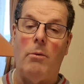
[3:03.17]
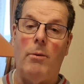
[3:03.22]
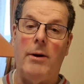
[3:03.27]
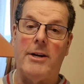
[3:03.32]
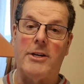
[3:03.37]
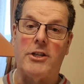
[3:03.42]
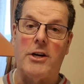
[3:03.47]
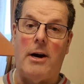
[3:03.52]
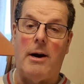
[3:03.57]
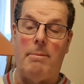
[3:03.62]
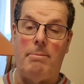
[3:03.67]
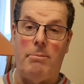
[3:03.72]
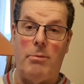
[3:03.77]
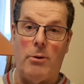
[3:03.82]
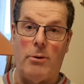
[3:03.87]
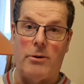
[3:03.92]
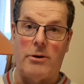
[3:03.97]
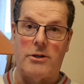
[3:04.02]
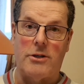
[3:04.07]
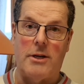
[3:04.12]
which are
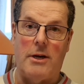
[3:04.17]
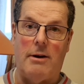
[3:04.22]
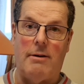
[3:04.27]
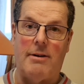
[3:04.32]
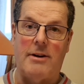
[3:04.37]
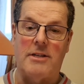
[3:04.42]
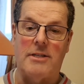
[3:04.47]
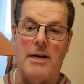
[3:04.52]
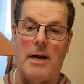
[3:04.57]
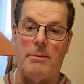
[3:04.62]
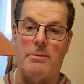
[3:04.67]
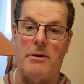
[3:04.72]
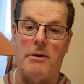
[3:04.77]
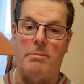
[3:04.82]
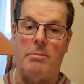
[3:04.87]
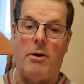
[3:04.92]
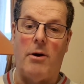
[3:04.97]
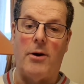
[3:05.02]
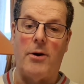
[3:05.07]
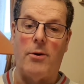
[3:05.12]
books that are
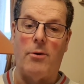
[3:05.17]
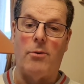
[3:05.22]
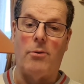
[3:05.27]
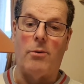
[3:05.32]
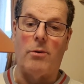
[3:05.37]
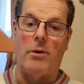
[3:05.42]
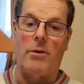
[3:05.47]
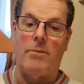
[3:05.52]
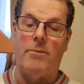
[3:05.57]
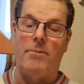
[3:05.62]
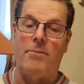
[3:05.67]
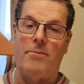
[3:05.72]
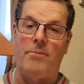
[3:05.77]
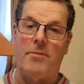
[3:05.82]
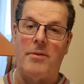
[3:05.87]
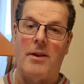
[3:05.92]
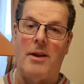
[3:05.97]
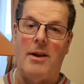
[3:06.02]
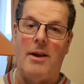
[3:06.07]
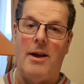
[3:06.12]
accepted by all.
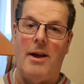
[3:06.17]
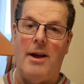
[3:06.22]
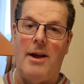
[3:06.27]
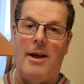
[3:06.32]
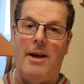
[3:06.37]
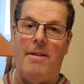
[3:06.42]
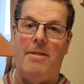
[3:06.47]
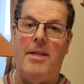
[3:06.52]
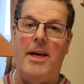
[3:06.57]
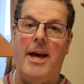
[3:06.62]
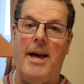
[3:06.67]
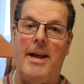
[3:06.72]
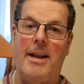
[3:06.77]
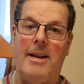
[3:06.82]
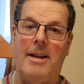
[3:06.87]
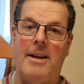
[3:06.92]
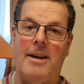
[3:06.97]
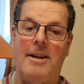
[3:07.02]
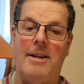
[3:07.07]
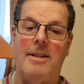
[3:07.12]

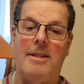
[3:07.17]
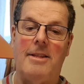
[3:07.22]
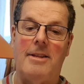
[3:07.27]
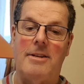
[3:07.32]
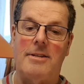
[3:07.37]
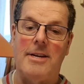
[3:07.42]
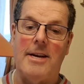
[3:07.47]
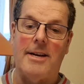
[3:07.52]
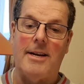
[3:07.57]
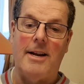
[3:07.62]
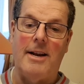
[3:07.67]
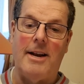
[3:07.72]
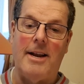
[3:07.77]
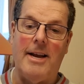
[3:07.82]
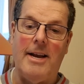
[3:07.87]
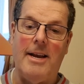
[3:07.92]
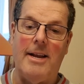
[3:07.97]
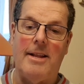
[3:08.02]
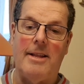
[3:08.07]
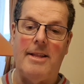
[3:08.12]
Then
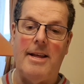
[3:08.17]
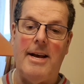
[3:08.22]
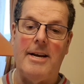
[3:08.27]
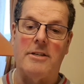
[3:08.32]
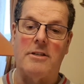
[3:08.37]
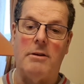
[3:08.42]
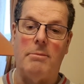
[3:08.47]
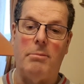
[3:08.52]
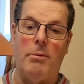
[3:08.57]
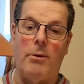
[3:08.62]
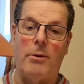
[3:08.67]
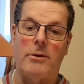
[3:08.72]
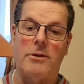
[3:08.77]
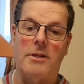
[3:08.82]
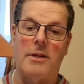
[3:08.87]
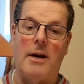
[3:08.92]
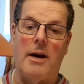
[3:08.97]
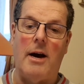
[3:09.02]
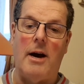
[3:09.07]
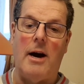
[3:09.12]
secondly, there's the
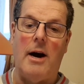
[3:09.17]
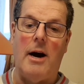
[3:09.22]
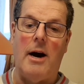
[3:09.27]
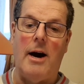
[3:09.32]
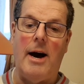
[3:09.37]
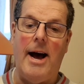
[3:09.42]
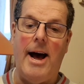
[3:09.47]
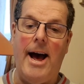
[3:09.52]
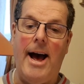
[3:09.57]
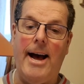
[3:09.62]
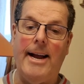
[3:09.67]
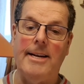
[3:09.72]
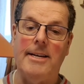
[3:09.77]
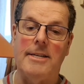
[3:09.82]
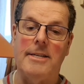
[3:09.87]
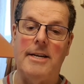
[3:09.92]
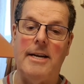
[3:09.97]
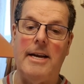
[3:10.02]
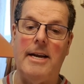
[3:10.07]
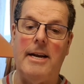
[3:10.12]
books that are
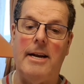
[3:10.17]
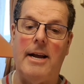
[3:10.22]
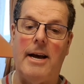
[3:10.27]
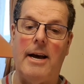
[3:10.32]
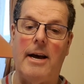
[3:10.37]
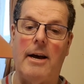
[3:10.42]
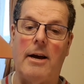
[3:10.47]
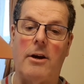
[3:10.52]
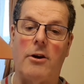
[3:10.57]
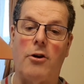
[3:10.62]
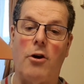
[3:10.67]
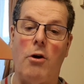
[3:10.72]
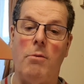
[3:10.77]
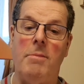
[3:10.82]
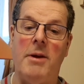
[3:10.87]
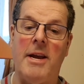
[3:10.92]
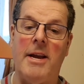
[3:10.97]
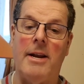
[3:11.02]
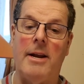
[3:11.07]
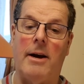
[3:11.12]

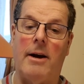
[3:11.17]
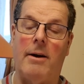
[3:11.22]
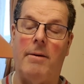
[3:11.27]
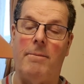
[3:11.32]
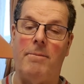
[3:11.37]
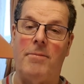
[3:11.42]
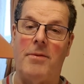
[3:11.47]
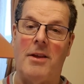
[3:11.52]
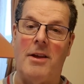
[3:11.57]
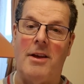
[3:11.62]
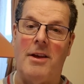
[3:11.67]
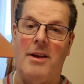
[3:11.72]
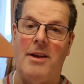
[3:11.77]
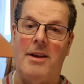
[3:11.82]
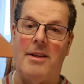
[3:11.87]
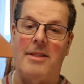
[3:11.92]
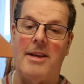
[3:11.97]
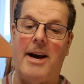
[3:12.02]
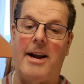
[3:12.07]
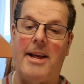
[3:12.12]
antilegomena,
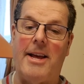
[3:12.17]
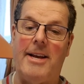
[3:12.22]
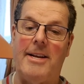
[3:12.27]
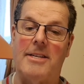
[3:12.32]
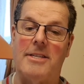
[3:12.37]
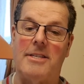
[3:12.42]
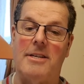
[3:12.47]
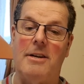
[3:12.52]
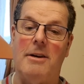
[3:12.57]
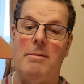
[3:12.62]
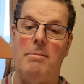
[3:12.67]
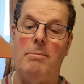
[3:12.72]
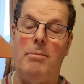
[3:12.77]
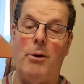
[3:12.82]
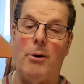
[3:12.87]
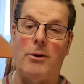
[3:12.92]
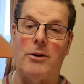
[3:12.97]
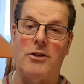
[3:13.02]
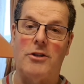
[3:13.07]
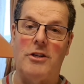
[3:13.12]
that is,
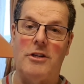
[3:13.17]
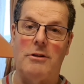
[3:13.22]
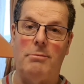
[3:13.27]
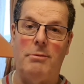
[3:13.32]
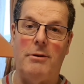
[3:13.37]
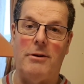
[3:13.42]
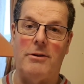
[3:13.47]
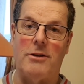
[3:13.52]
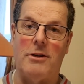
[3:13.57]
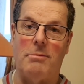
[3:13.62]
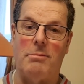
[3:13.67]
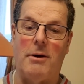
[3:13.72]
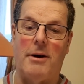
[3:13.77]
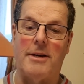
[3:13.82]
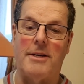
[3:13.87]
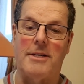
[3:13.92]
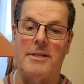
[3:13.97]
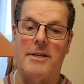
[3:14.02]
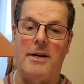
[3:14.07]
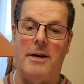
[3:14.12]
books disputed
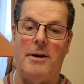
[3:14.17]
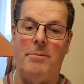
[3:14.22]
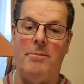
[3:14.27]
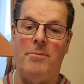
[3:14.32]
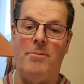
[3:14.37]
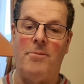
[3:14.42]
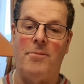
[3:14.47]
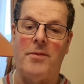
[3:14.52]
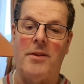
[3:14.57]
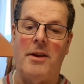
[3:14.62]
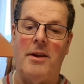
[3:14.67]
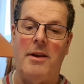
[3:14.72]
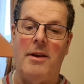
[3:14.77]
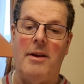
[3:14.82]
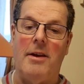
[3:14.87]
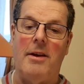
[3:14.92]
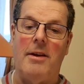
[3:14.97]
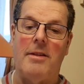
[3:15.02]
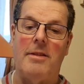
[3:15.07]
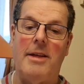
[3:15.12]
by some.
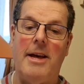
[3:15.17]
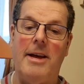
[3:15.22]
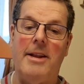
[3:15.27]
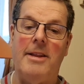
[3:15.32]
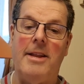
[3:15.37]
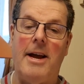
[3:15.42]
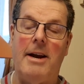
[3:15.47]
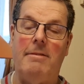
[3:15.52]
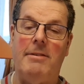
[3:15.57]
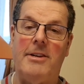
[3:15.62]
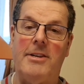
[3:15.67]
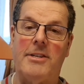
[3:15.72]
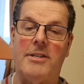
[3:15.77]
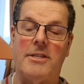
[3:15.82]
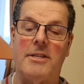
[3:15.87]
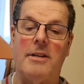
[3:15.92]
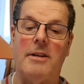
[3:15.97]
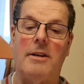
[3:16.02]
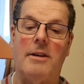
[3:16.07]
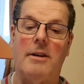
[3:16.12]
Then there
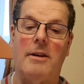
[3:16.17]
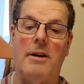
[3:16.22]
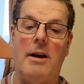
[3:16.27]
is